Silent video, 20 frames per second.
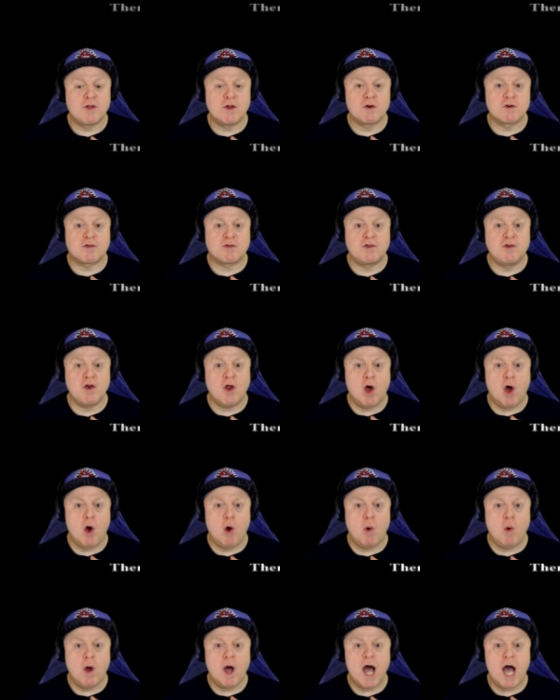There's
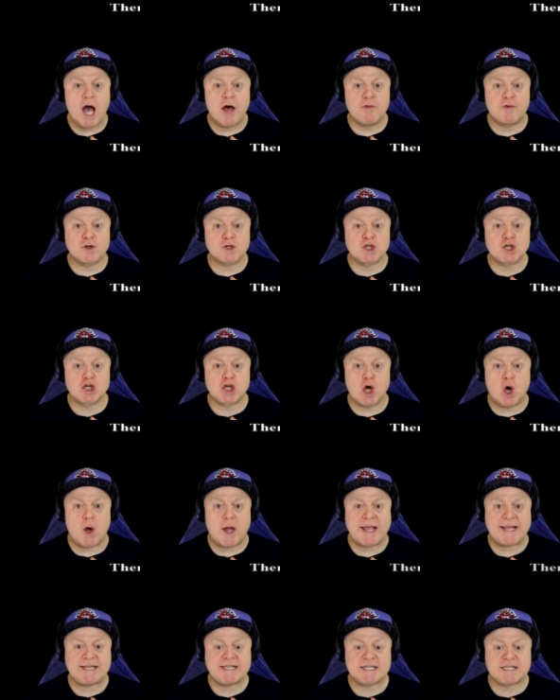no other
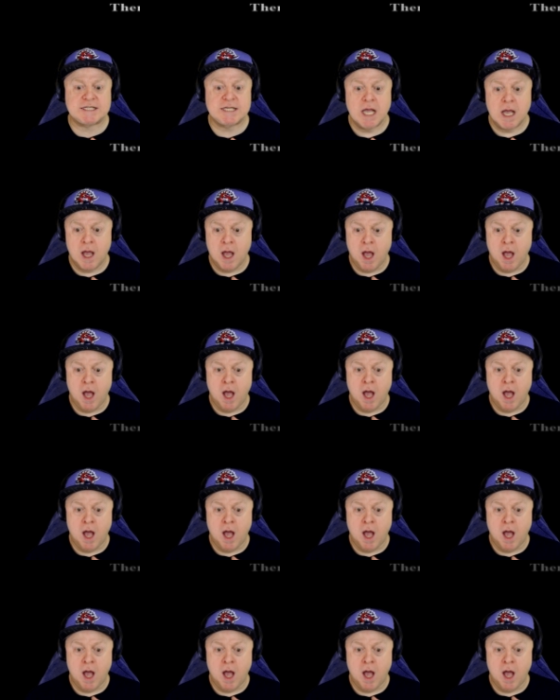choice.